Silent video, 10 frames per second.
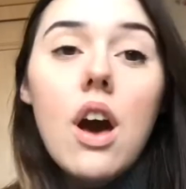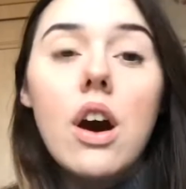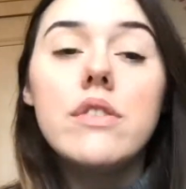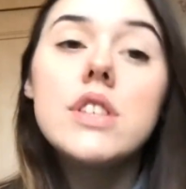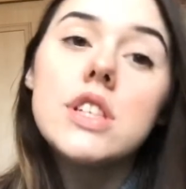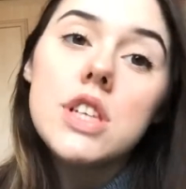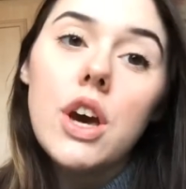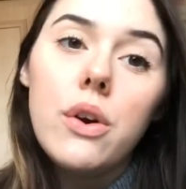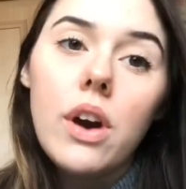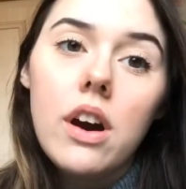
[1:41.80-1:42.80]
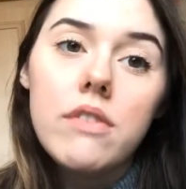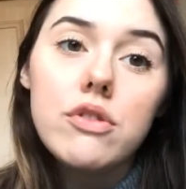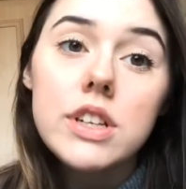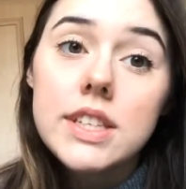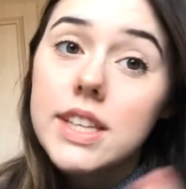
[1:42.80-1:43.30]
Obviously, so I've
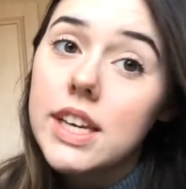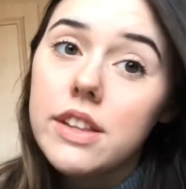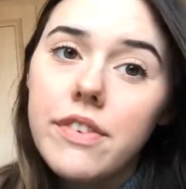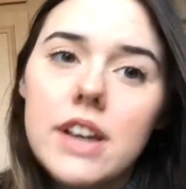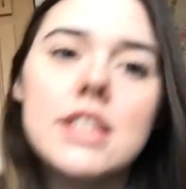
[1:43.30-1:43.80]
already stated the first